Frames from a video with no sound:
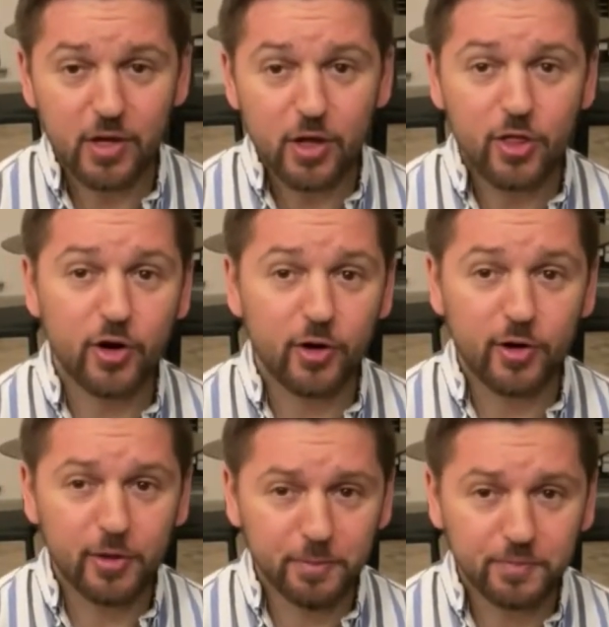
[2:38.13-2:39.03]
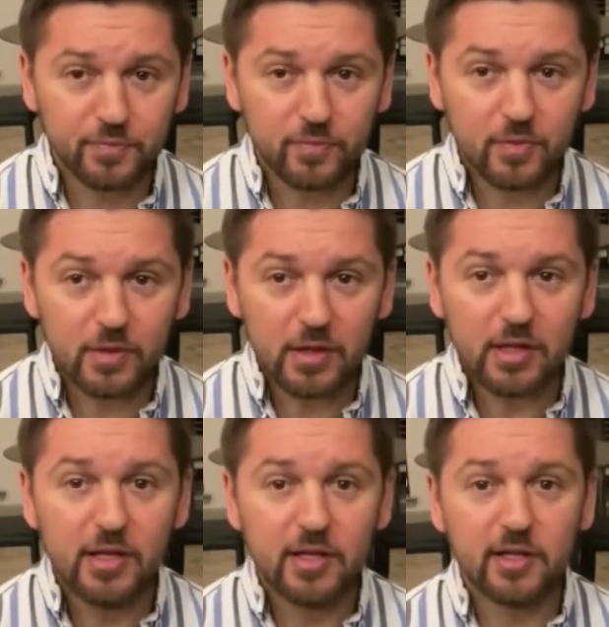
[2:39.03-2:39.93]
Third,
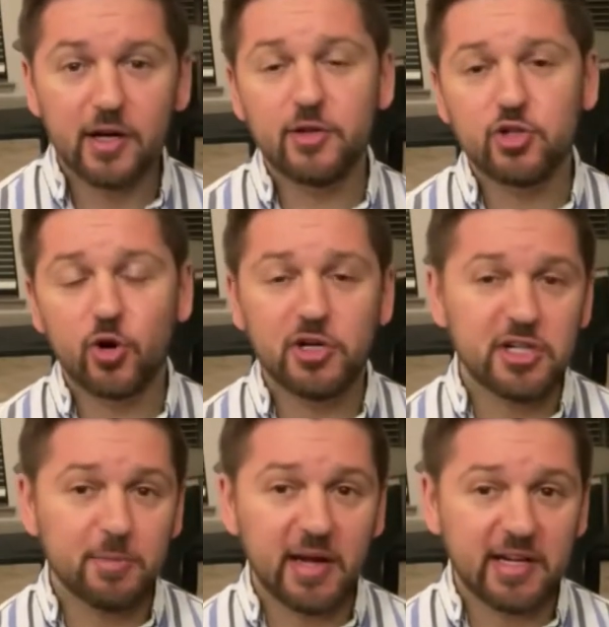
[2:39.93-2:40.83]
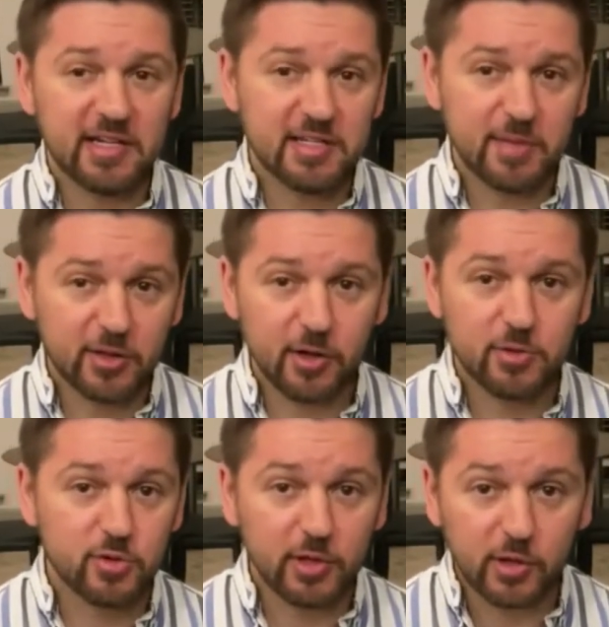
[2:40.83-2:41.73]
the other charging mechanism I thought was
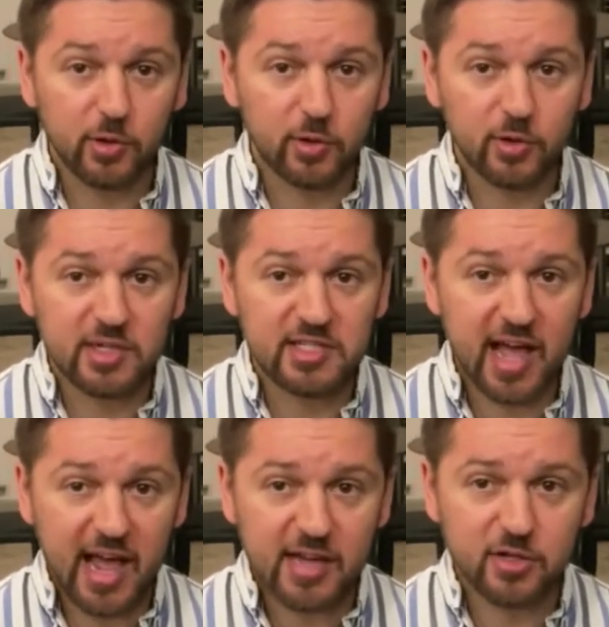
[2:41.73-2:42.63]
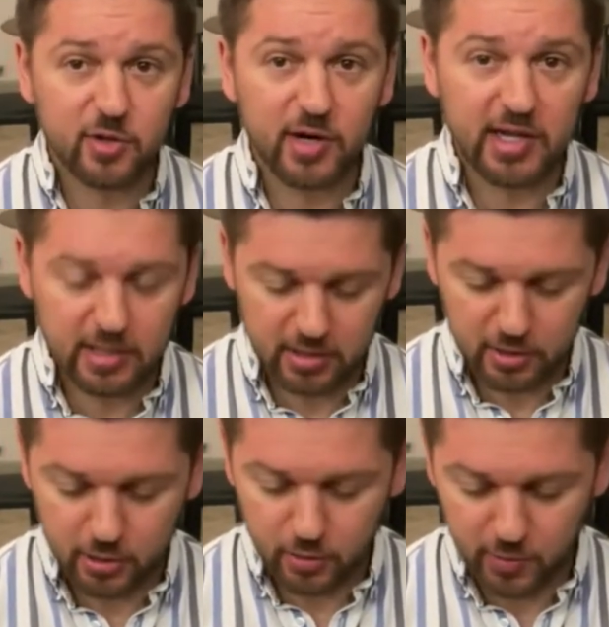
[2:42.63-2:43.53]
really cool is the hand crank,
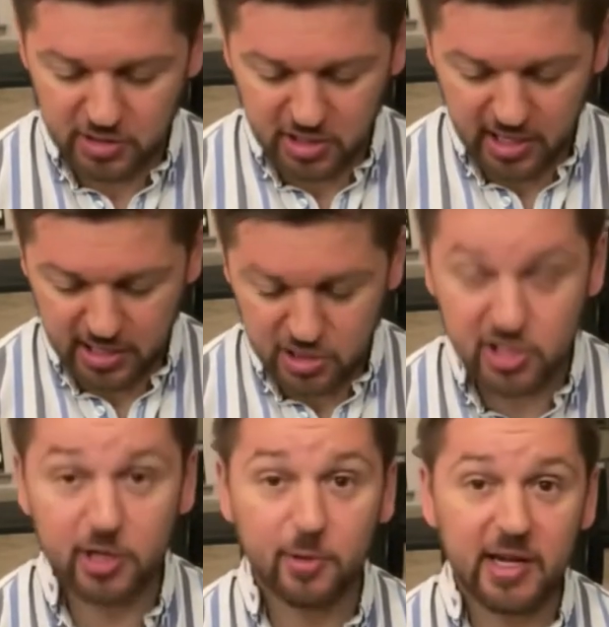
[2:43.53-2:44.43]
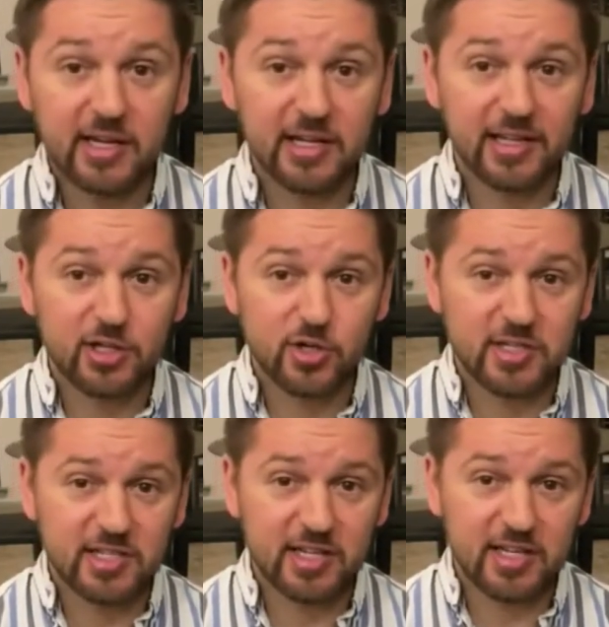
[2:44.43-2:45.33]
which can generate
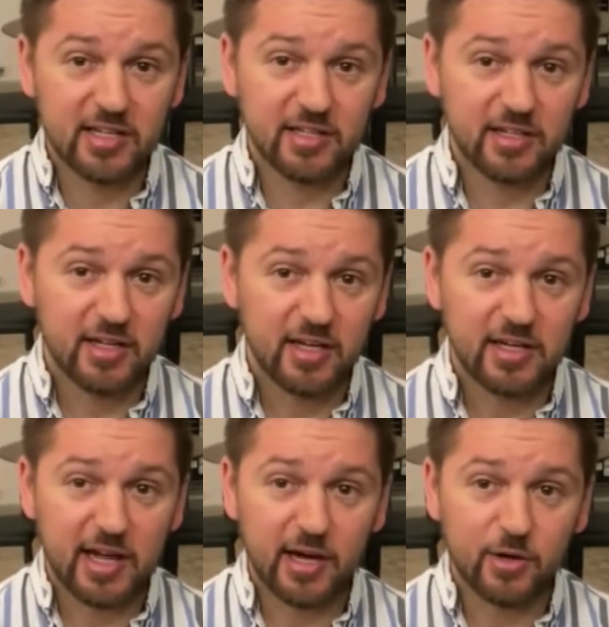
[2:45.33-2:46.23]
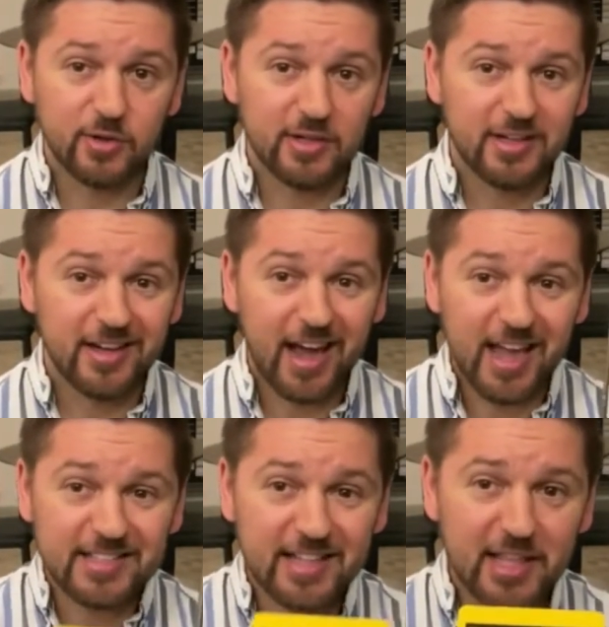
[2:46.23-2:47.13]
electricity. Now,
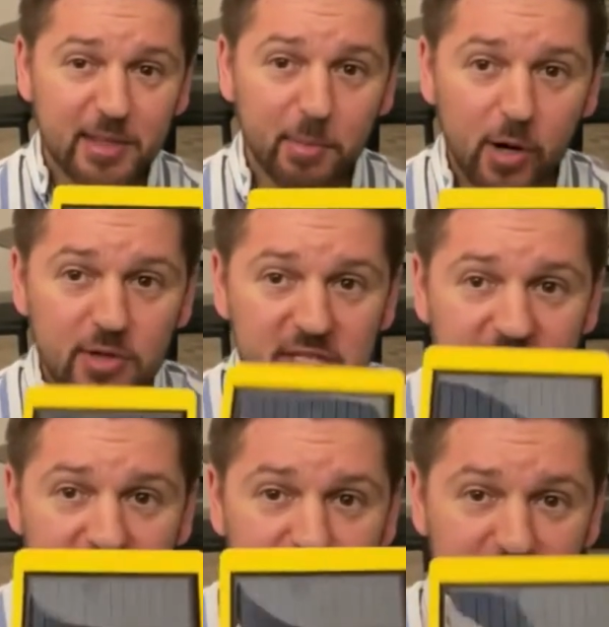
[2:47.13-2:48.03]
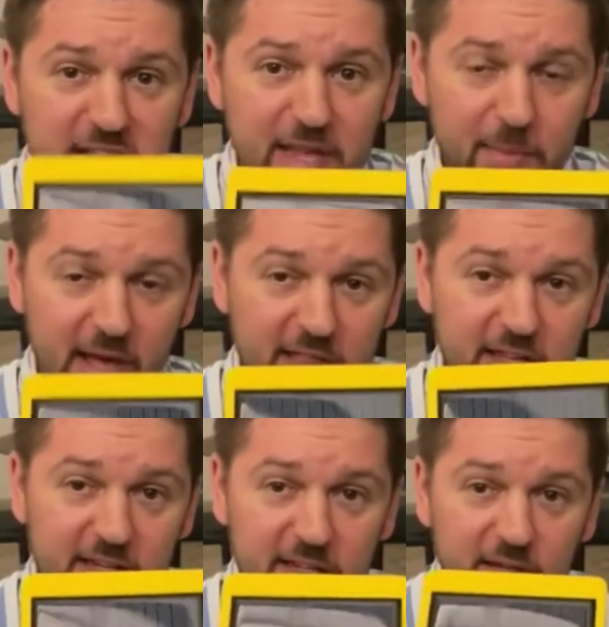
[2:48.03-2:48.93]
it's not the most convenient method,